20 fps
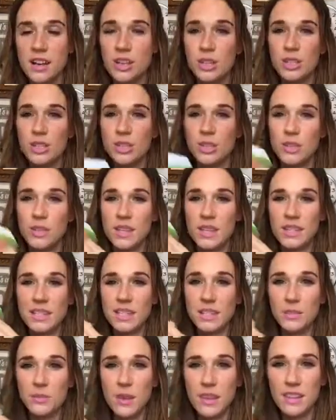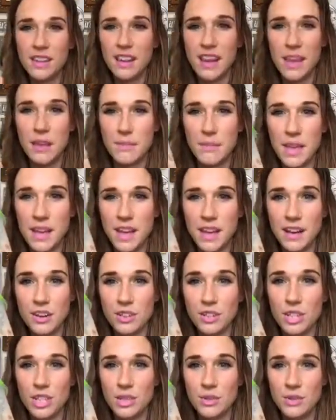So this is one that I made
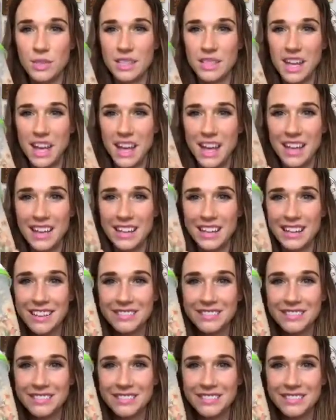Tuesday.